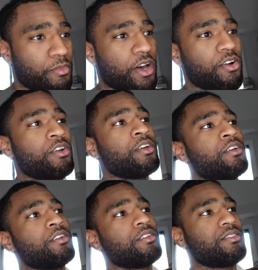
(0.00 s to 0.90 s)
amount,
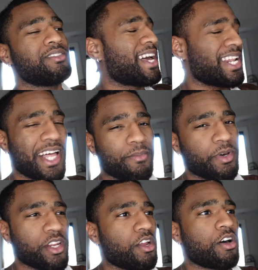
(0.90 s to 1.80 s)
not a lot of
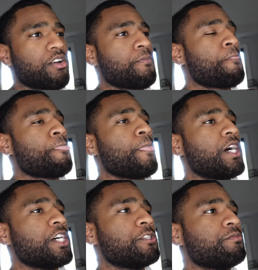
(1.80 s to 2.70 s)
money at all.
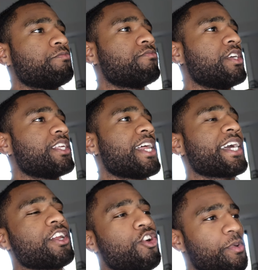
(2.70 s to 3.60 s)
Um, and then I
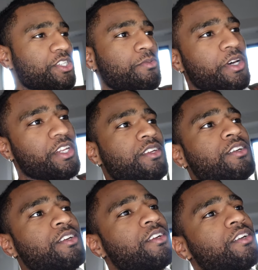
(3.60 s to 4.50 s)
get a whole bunch of money
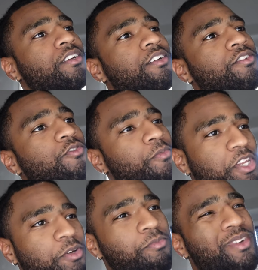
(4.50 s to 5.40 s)
from
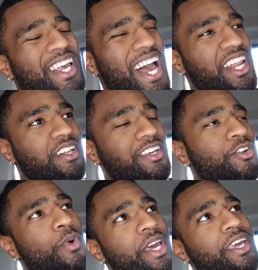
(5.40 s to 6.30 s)
them, kinda in
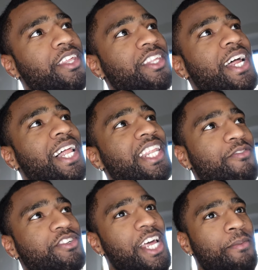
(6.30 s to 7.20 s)
a way. And then I
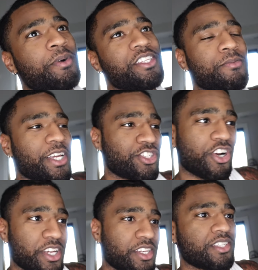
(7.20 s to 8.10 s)
leverage that money to make
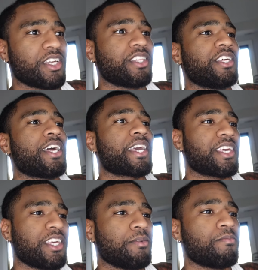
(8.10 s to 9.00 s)
trades, and then I
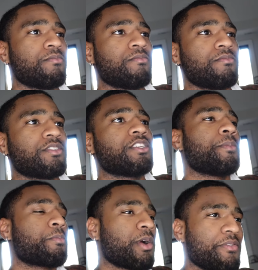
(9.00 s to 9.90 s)
keep
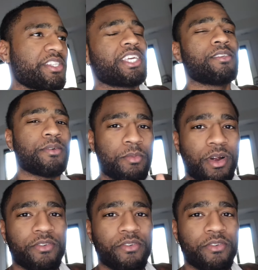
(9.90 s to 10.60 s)
some of the profit. They keep some of the